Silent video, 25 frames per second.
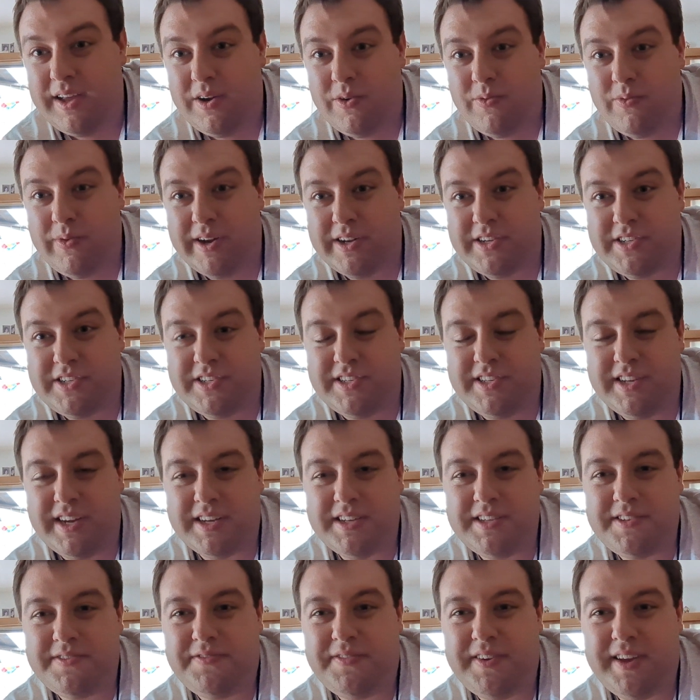which
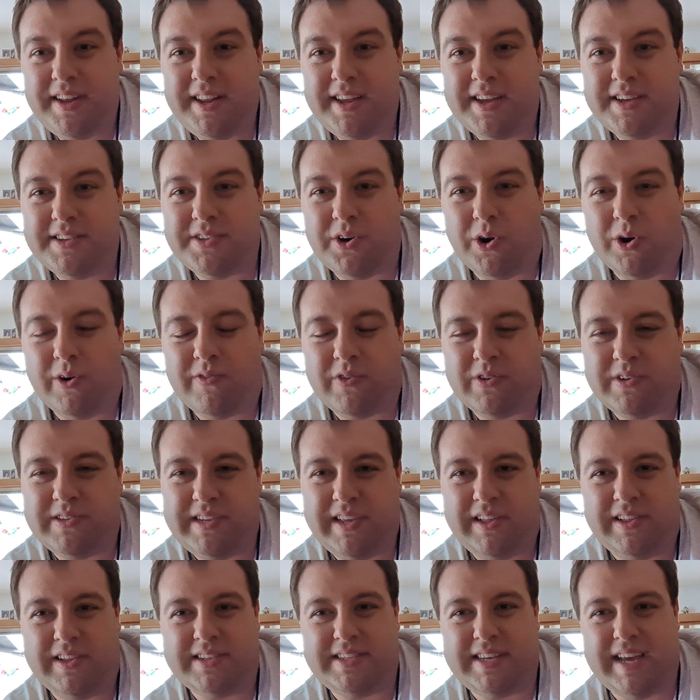does fit his
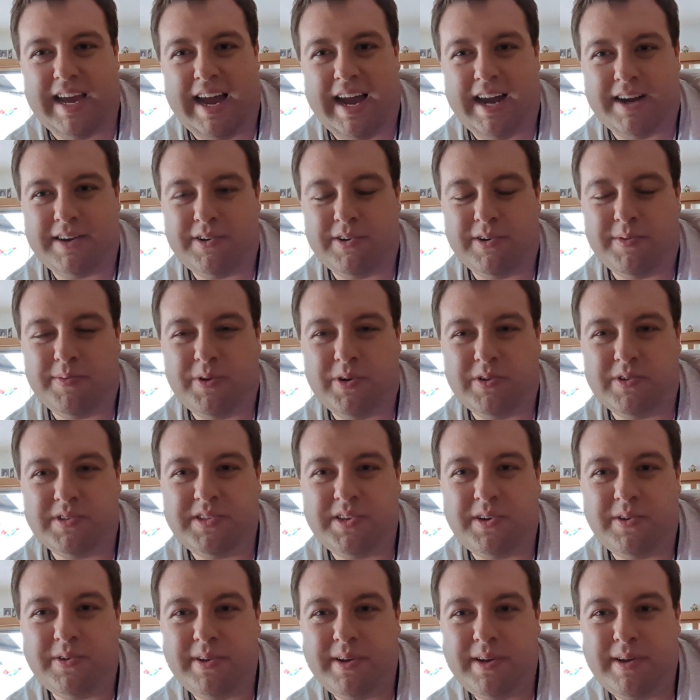overzealous actor
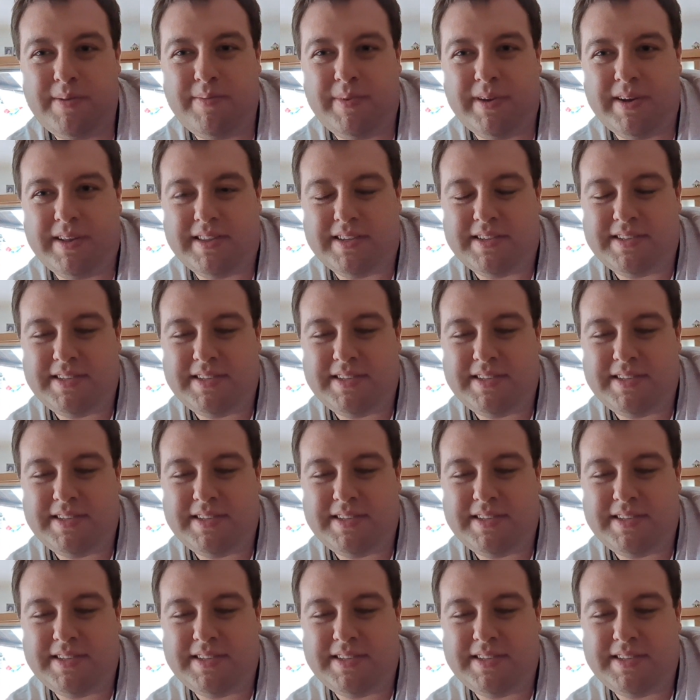persona, but at the